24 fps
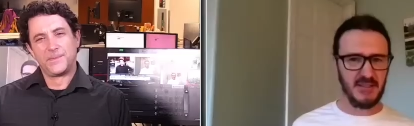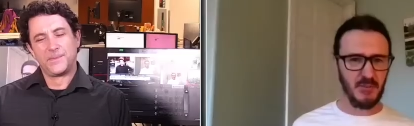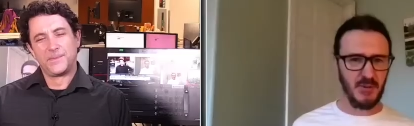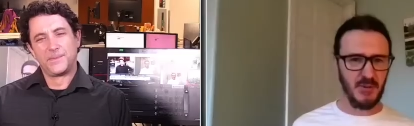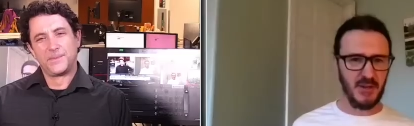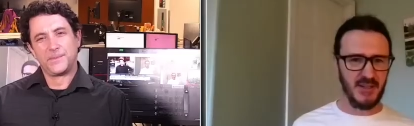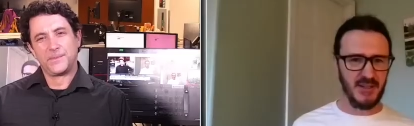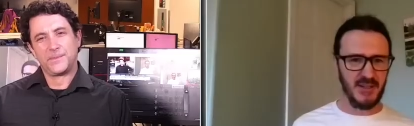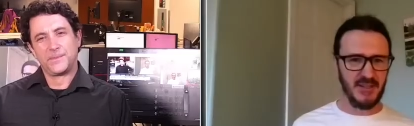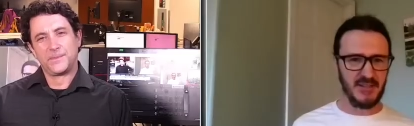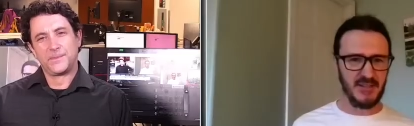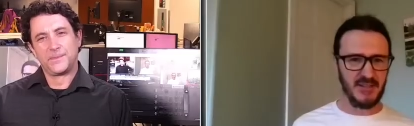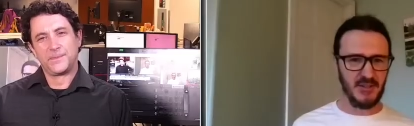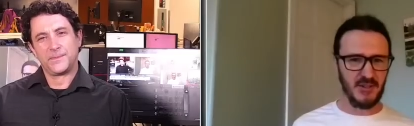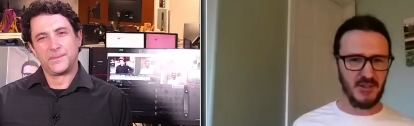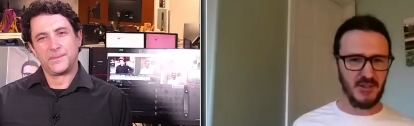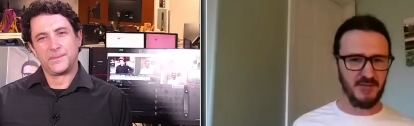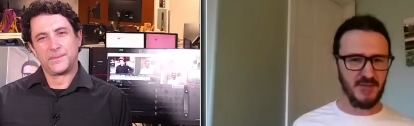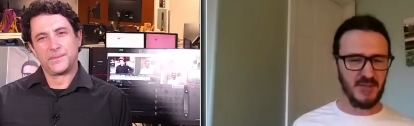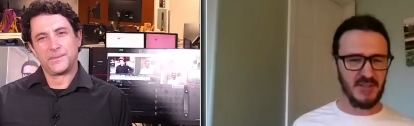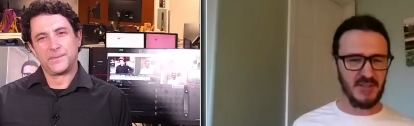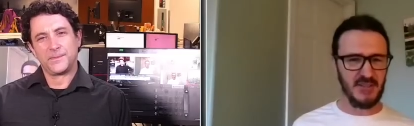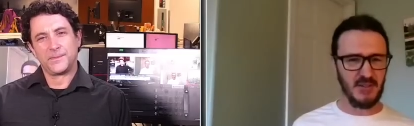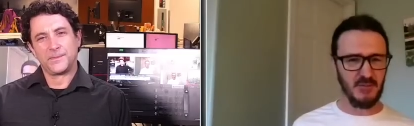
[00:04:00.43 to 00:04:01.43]
Speaker 1: its way to the
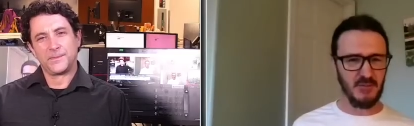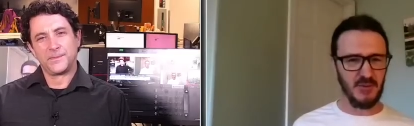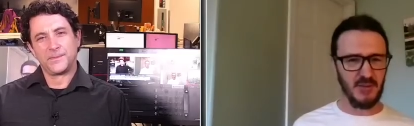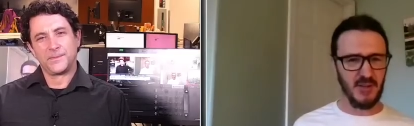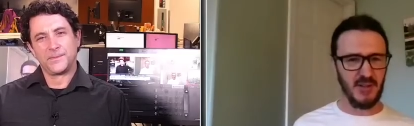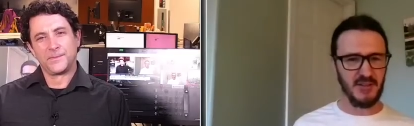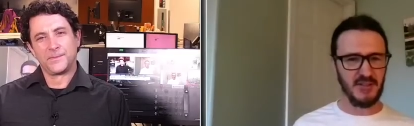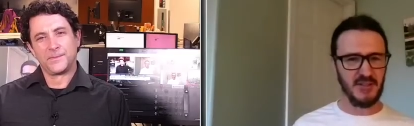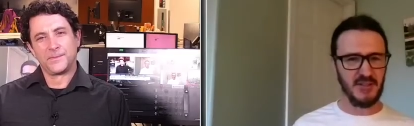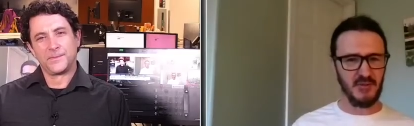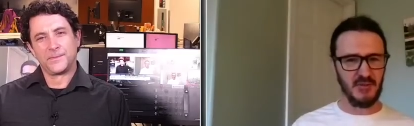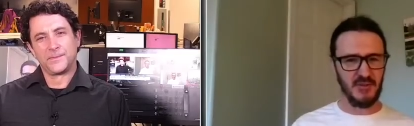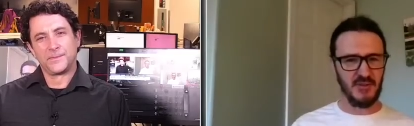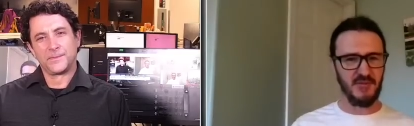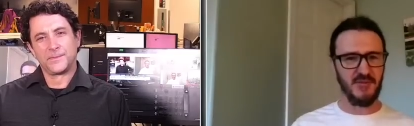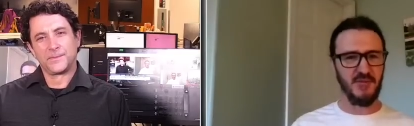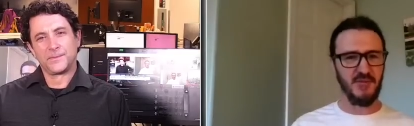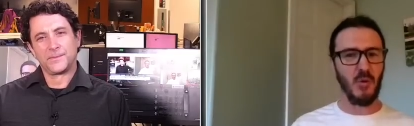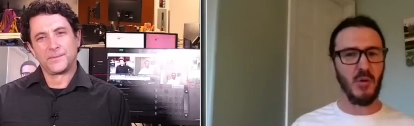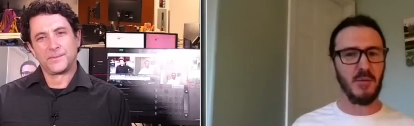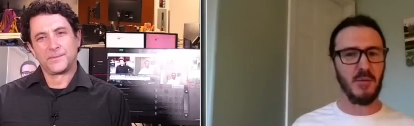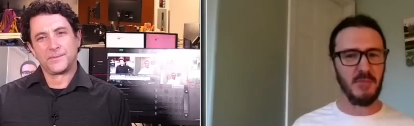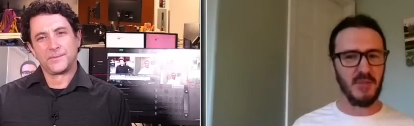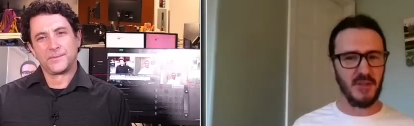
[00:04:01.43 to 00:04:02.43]
surface, it will also
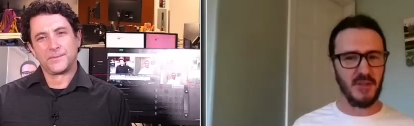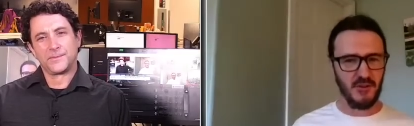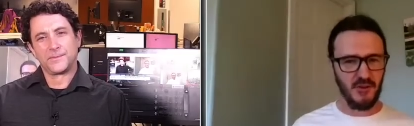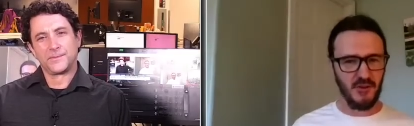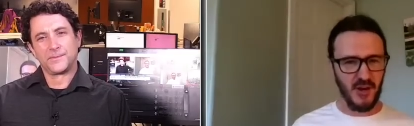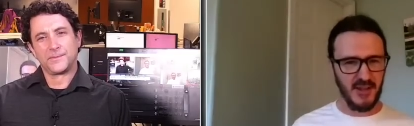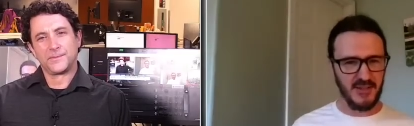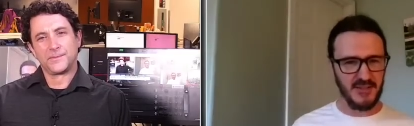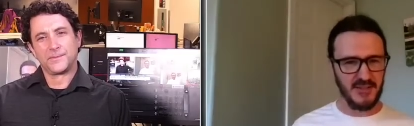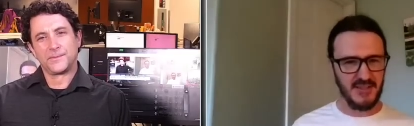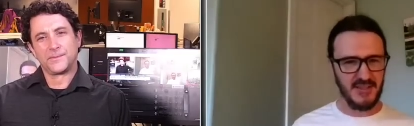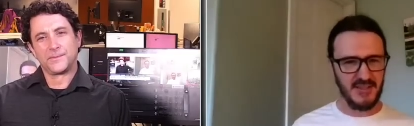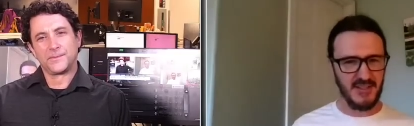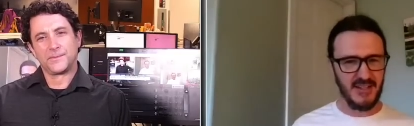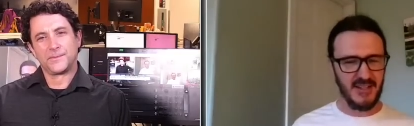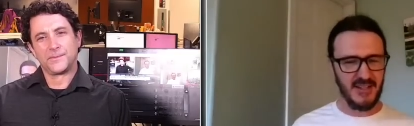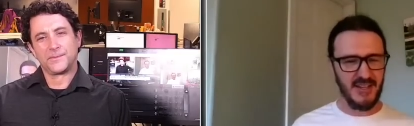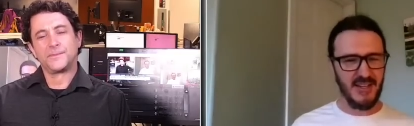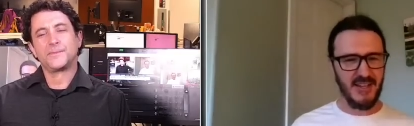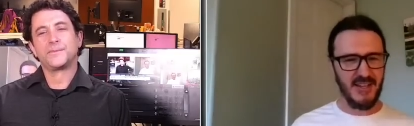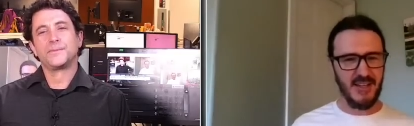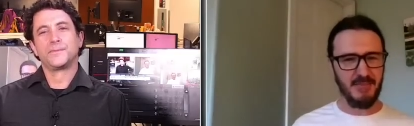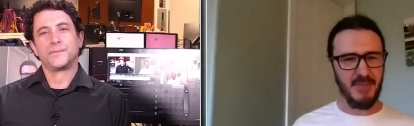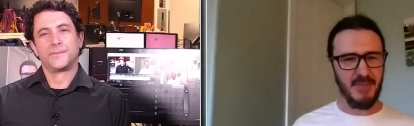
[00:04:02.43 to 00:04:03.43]
deform the crust,
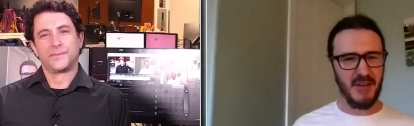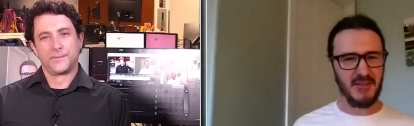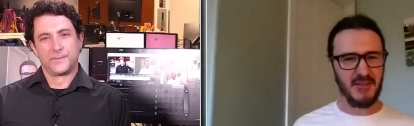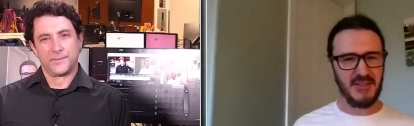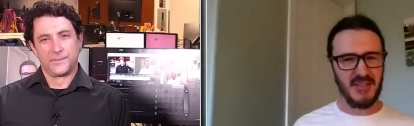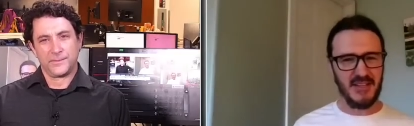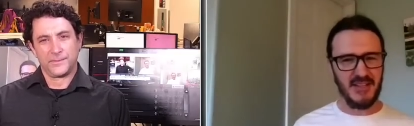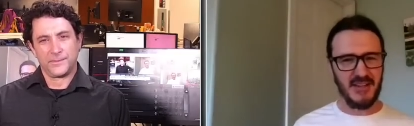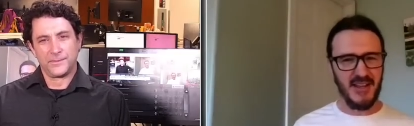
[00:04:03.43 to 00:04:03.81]
and Mount St.